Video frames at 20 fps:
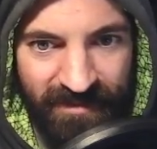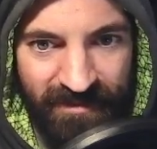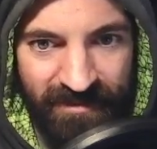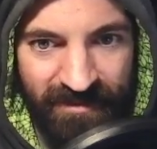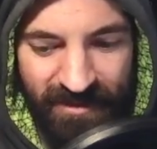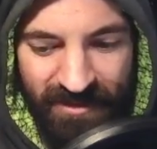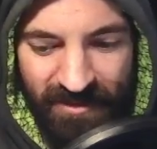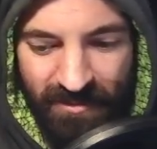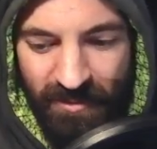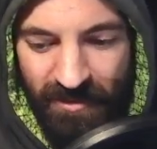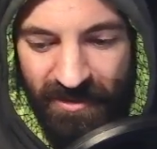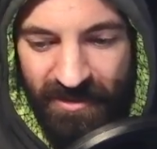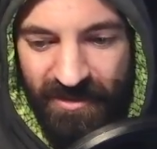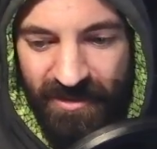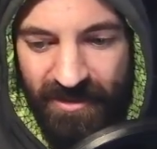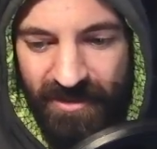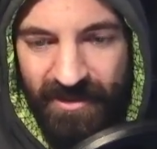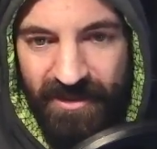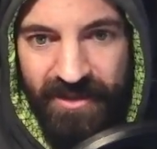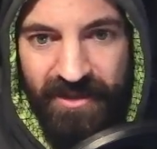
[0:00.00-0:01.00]
Let's work
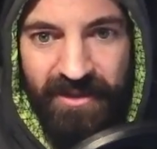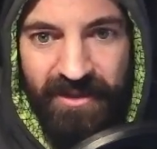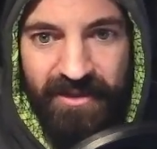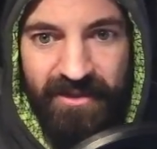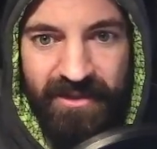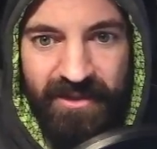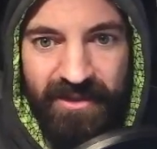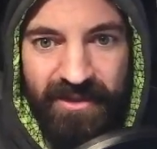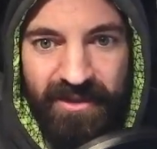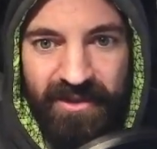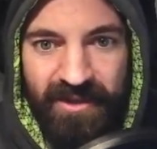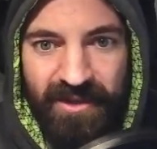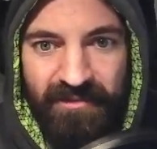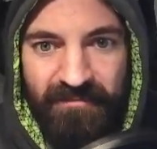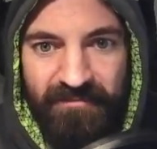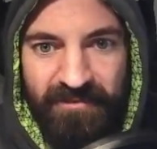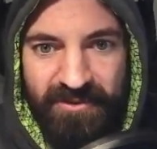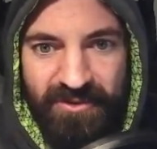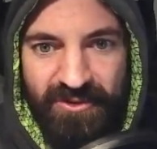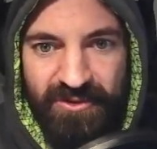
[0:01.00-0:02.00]
on getting the
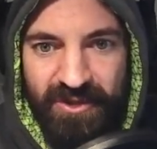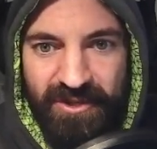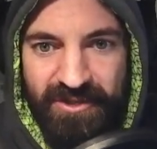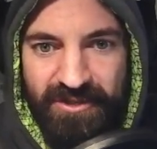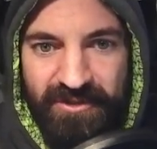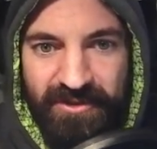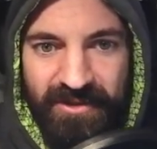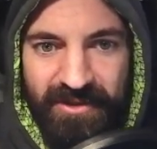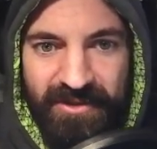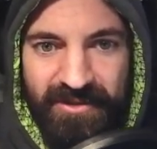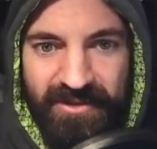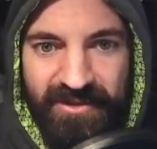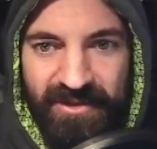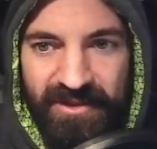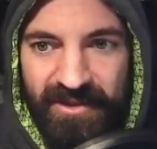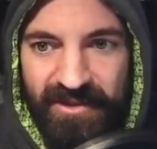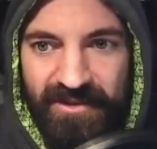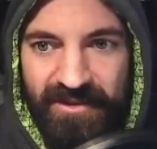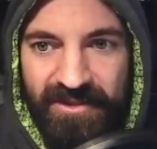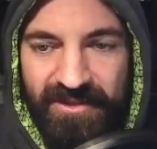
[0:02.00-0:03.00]
infrastructure in to
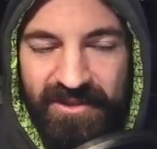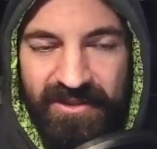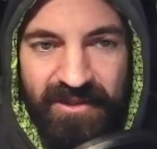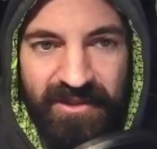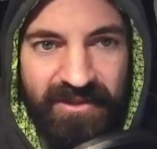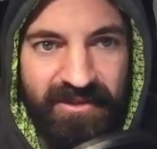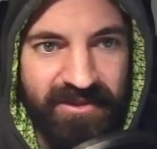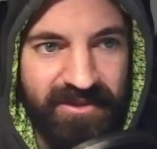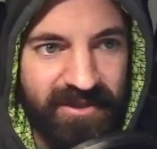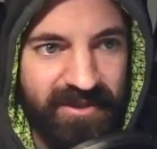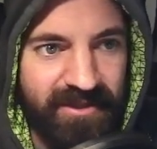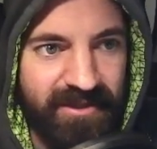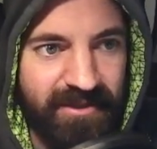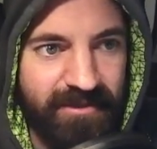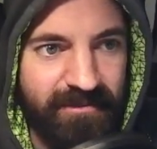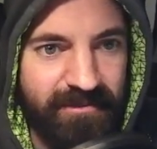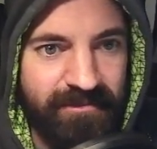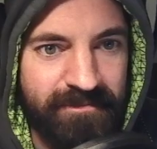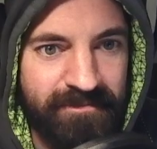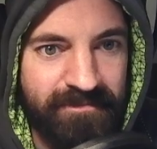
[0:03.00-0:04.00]
get this thing done.